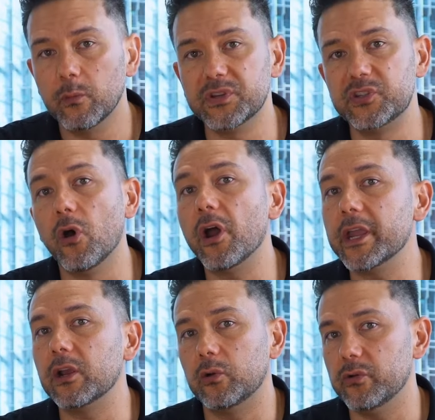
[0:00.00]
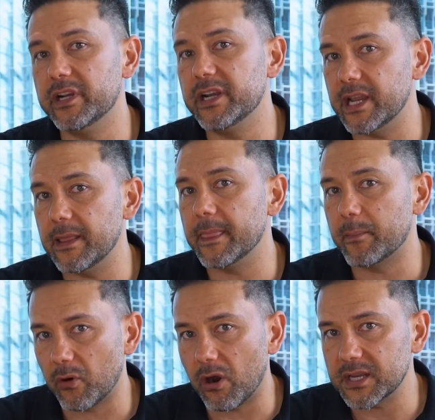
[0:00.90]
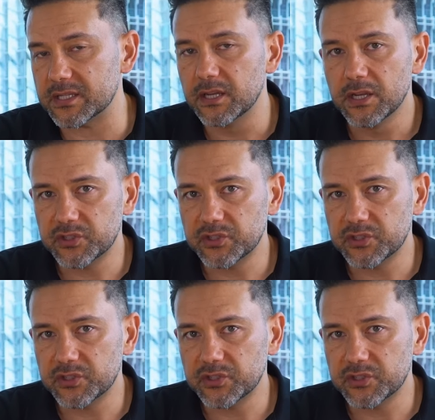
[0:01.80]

was not included in the price.